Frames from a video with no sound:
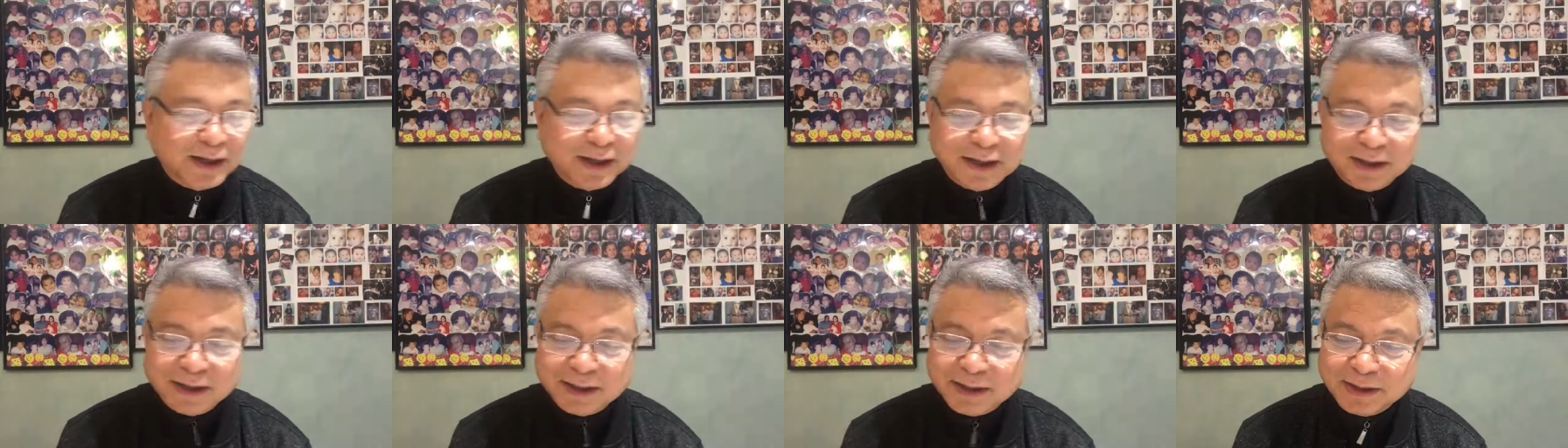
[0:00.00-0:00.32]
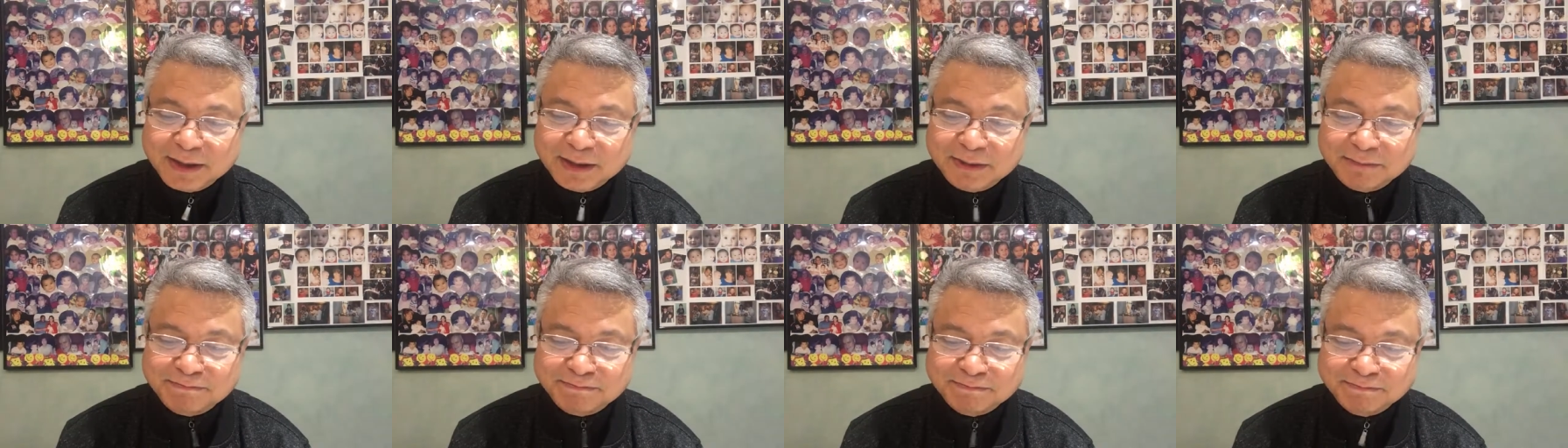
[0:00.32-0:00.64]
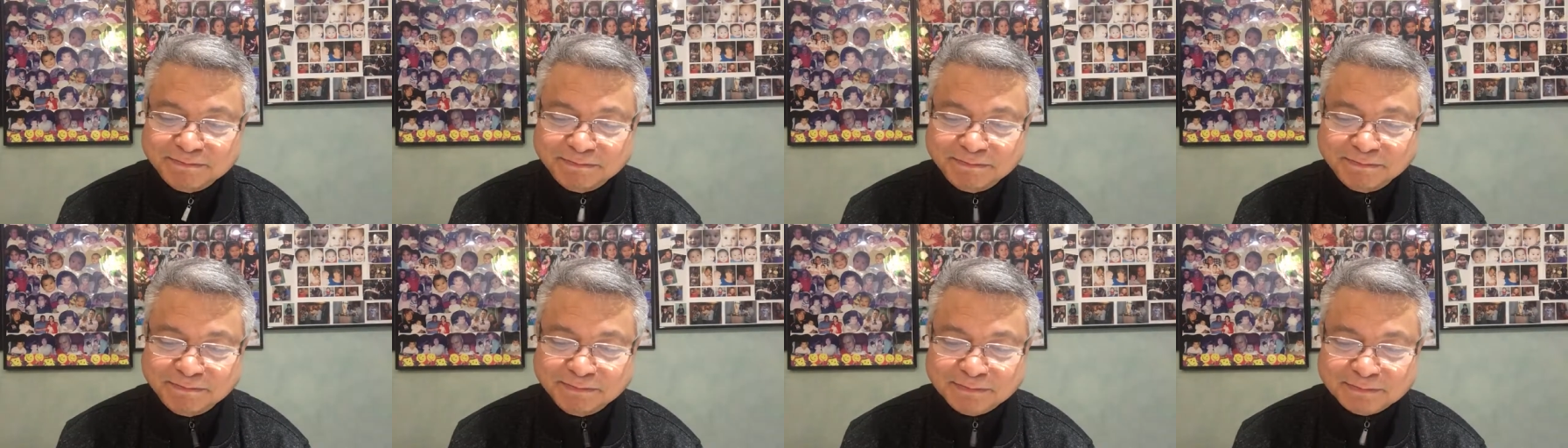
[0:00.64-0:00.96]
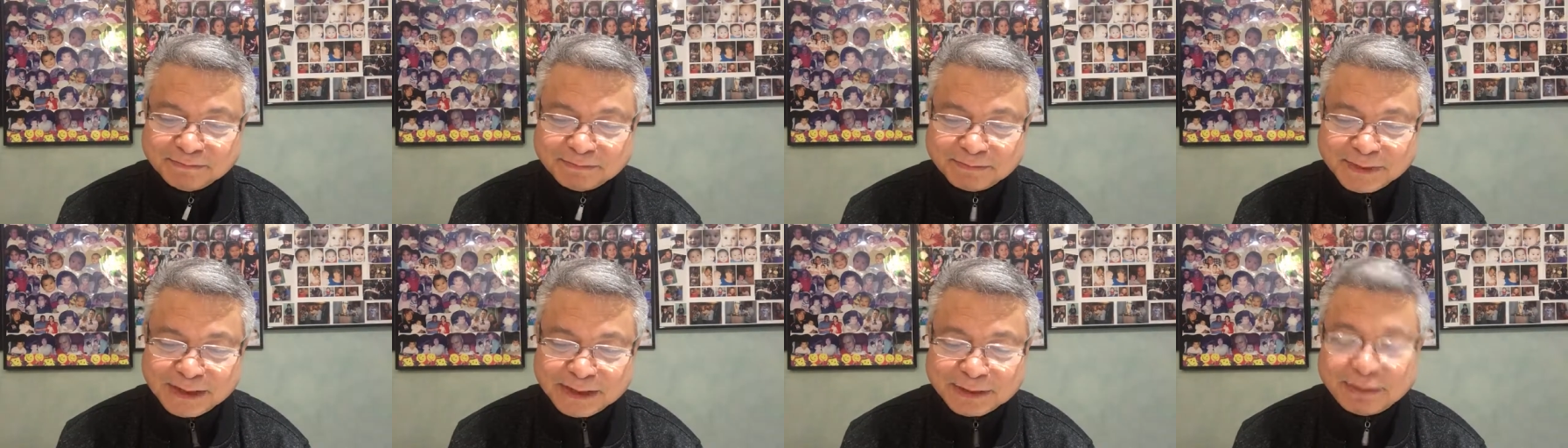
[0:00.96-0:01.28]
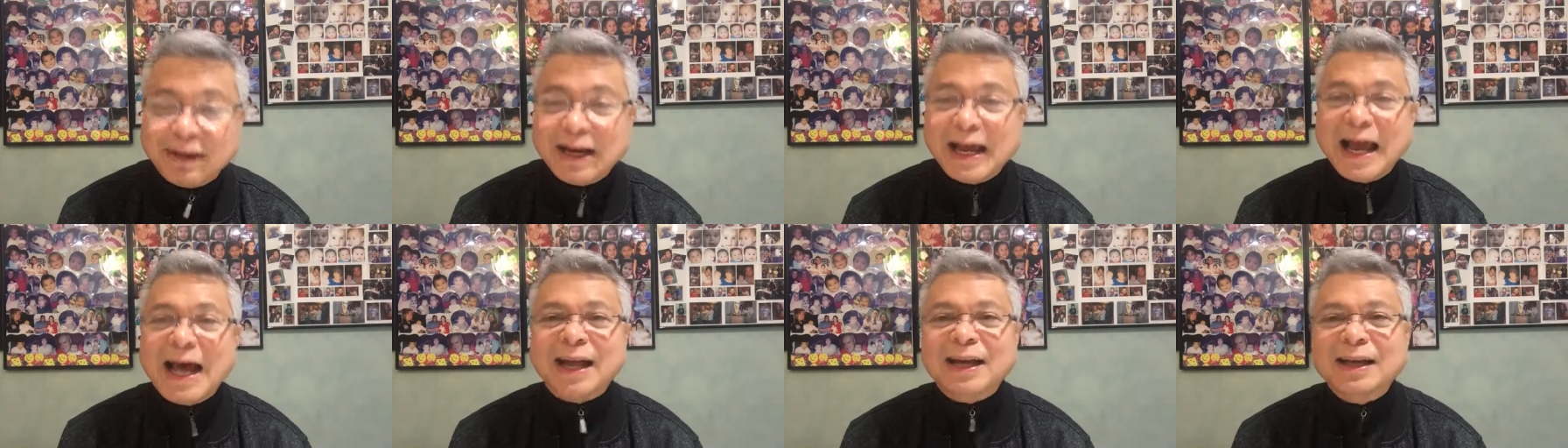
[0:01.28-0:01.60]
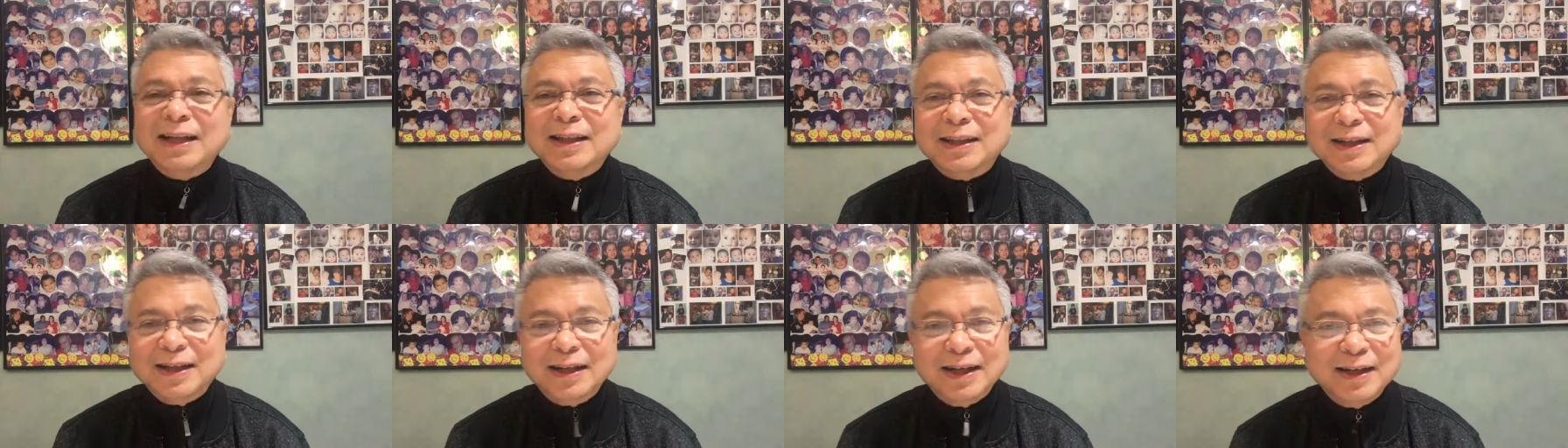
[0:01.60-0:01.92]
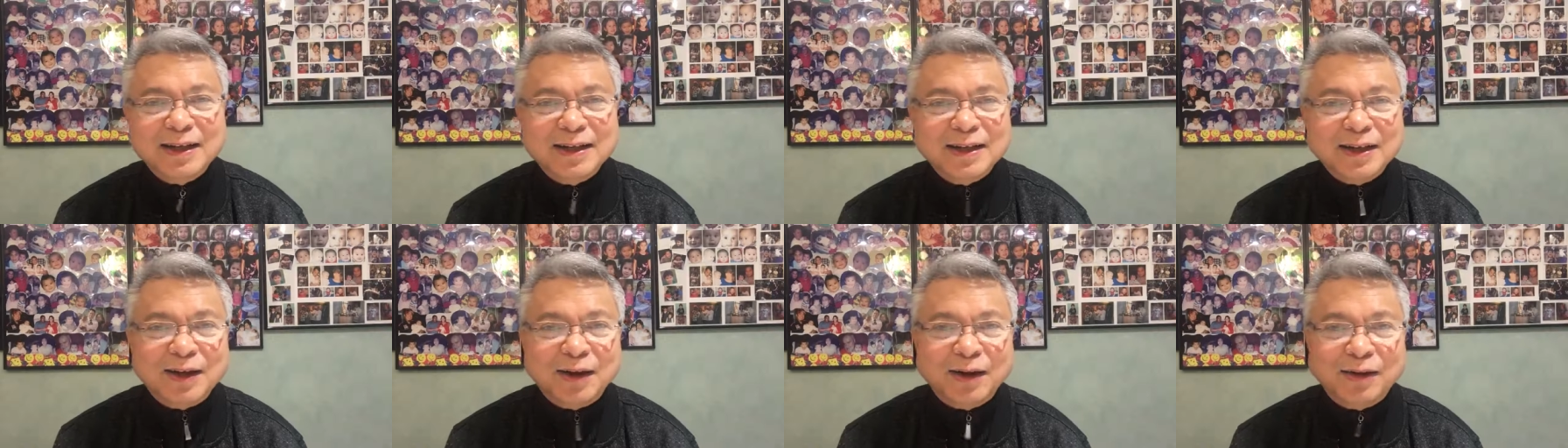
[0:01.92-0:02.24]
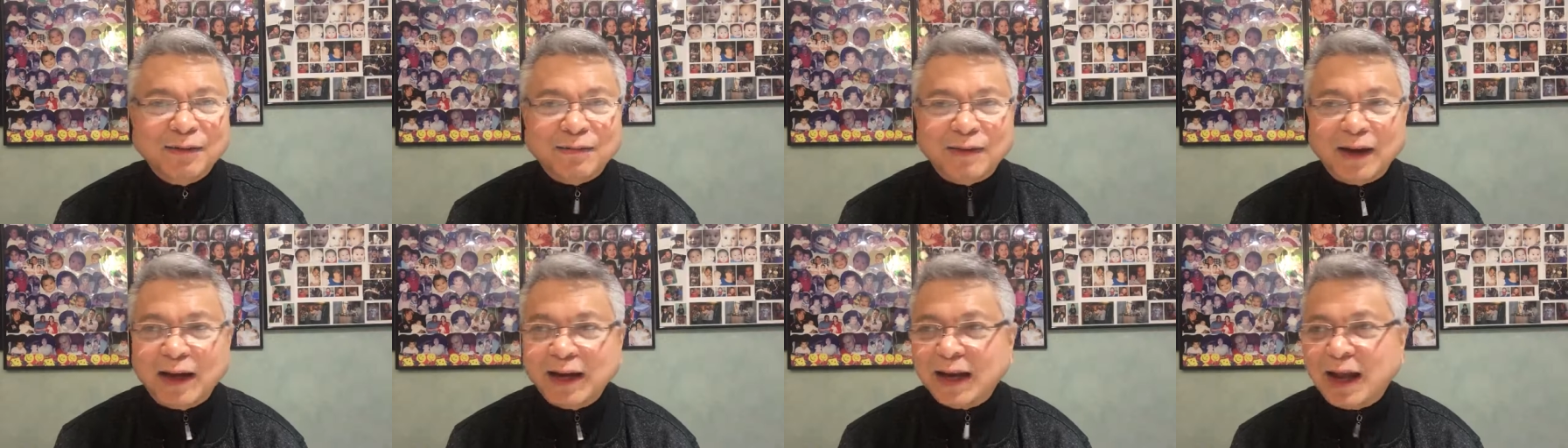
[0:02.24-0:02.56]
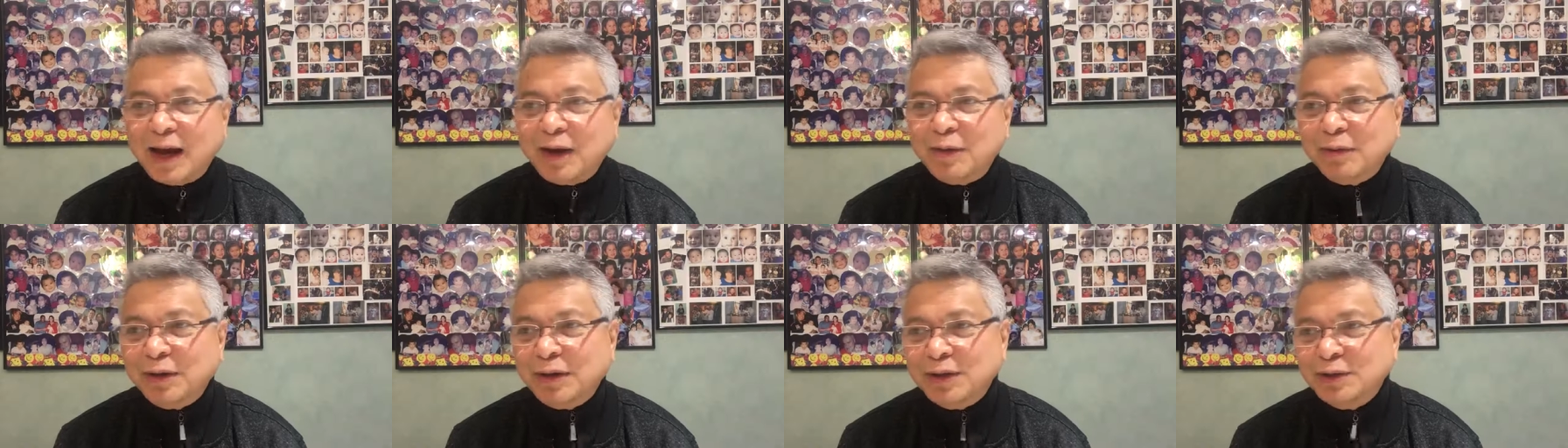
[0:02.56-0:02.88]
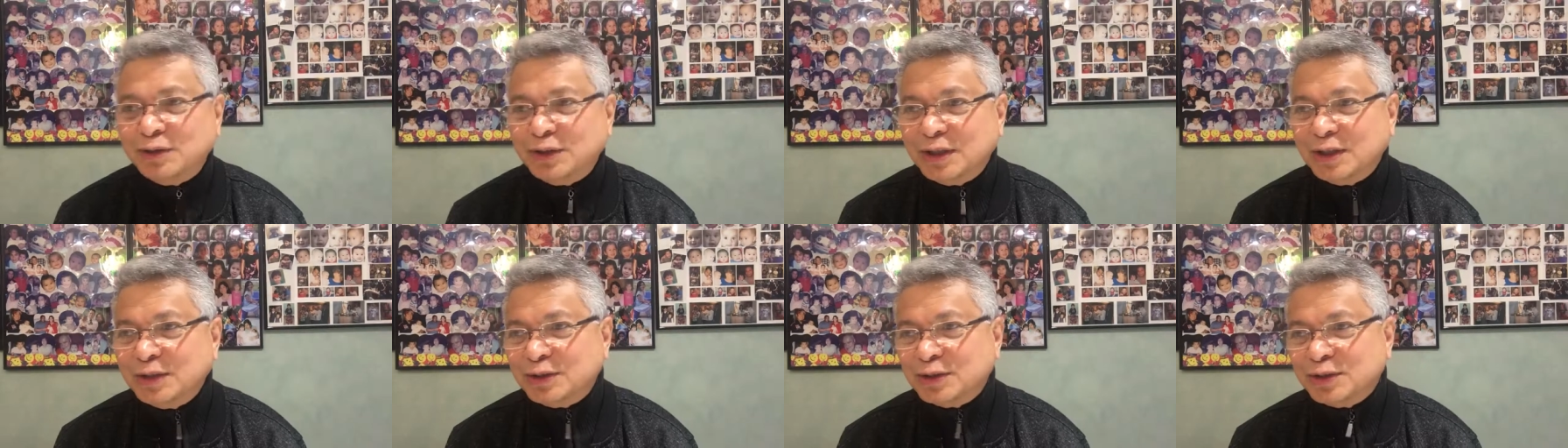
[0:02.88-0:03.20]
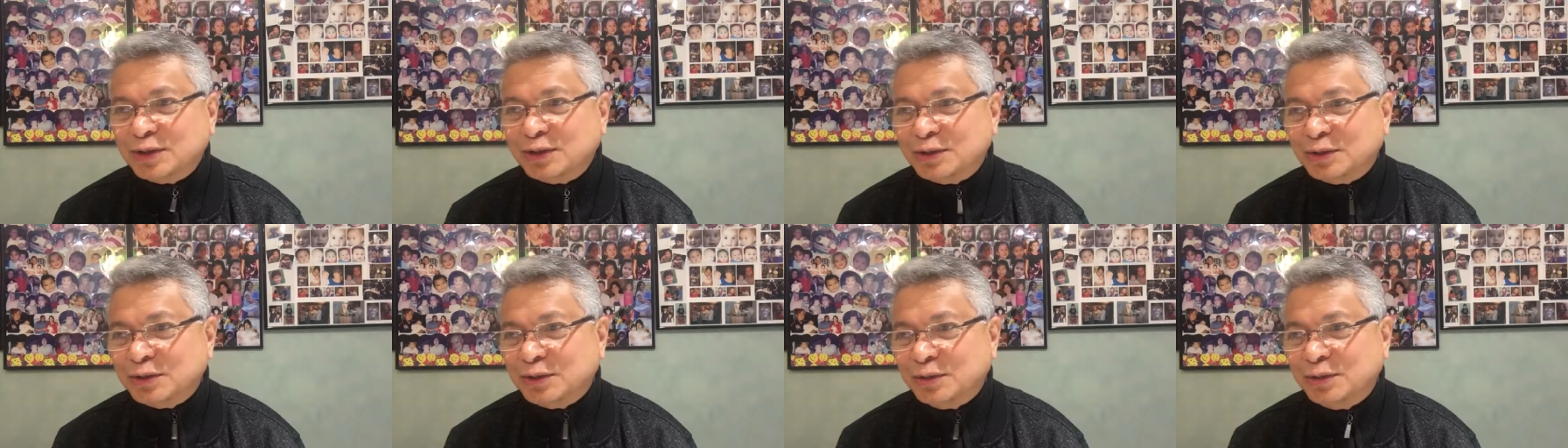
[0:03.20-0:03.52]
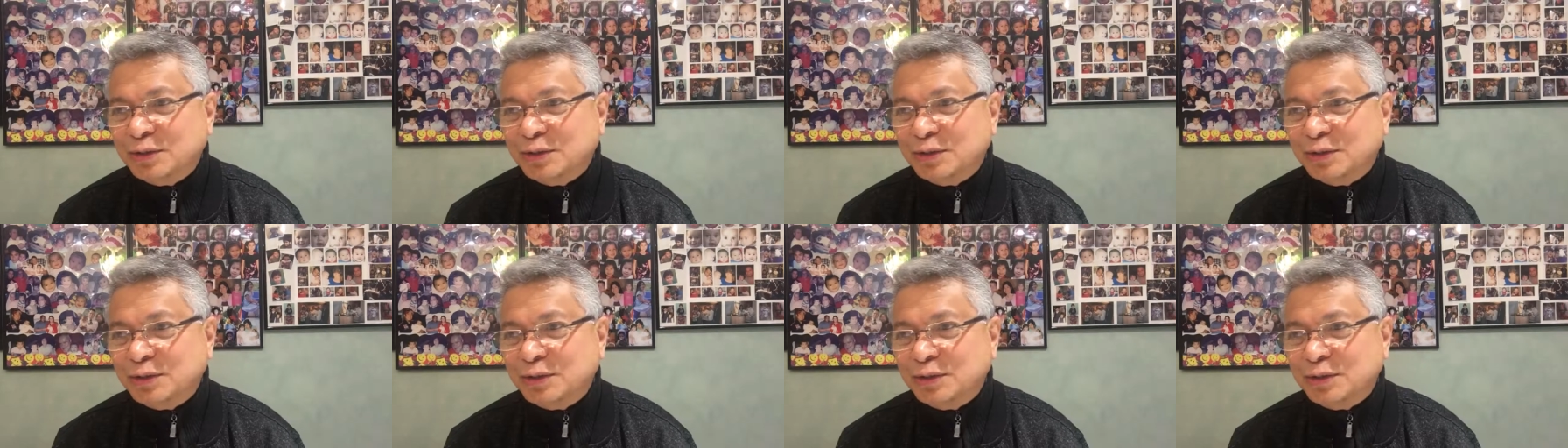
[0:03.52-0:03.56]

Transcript: um, reality of allowing Jesus to